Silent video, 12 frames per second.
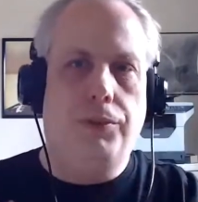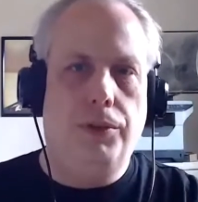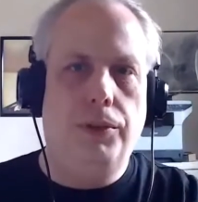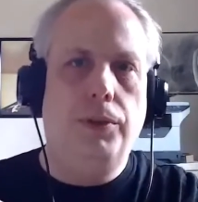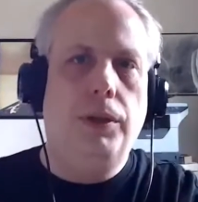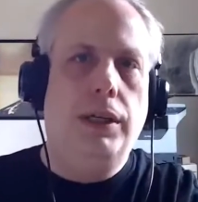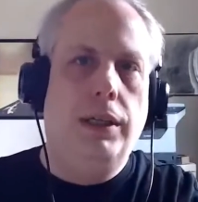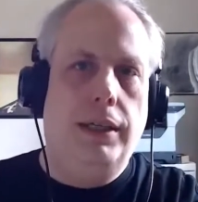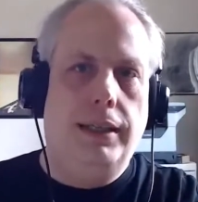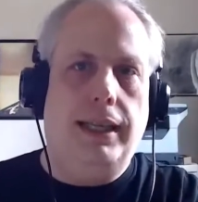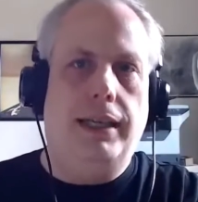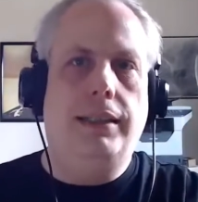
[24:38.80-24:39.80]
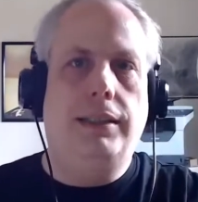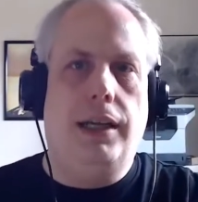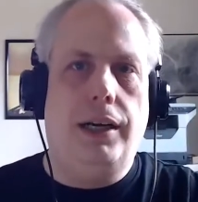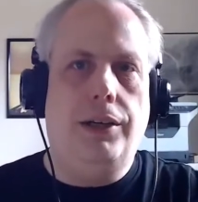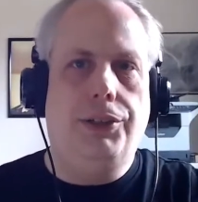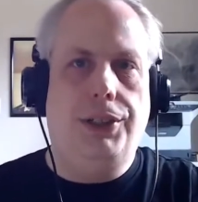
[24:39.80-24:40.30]
through that
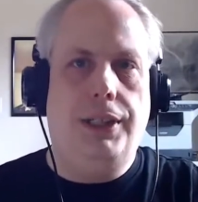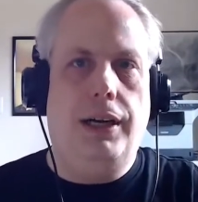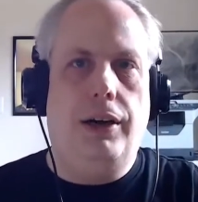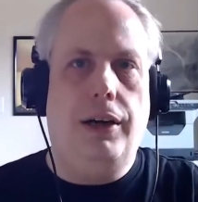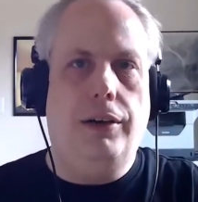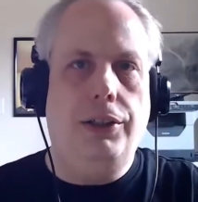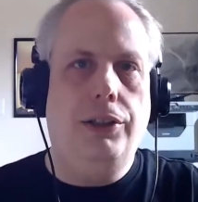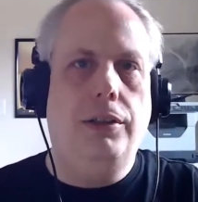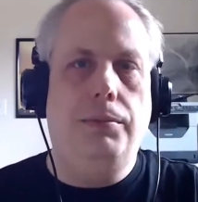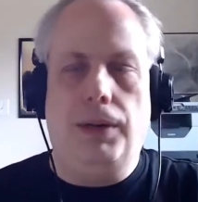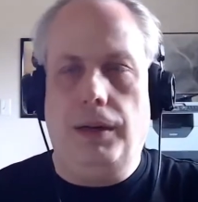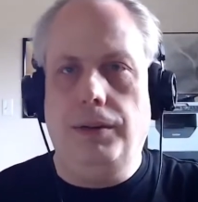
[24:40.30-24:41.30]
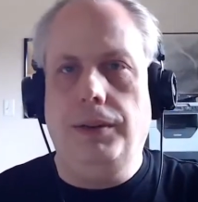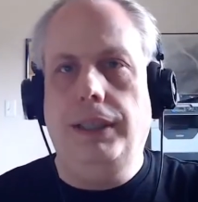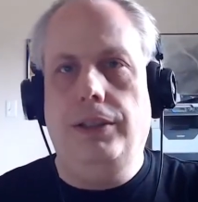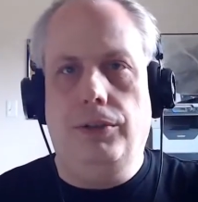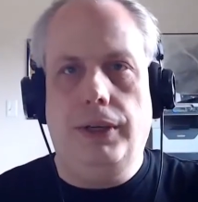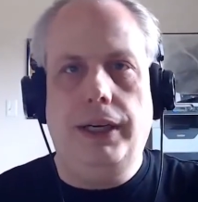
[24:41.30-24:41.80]
entire scenario. You could probably
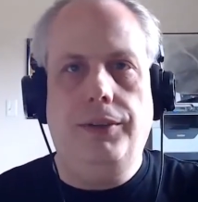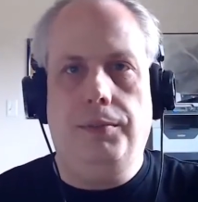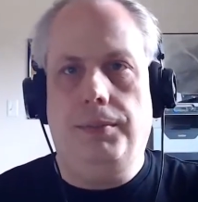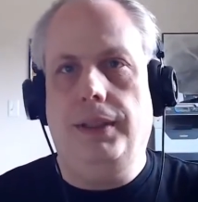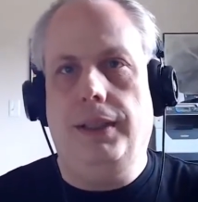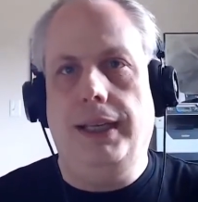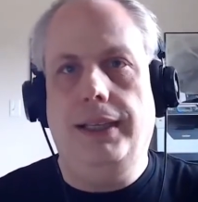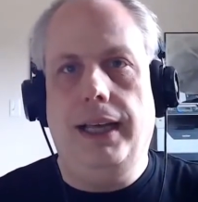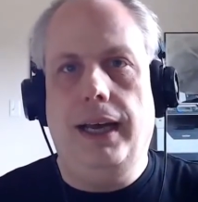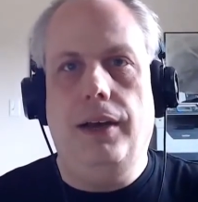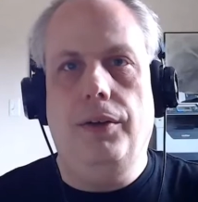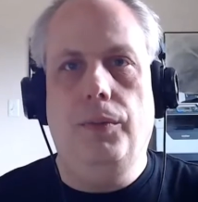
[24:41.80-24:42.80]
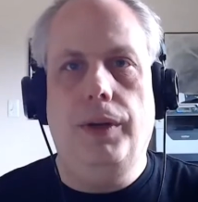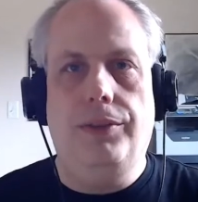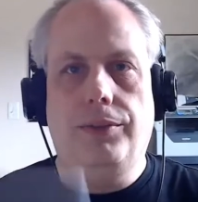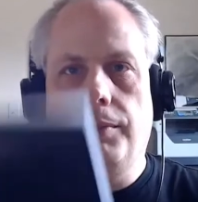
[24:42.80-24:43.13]
create something like that with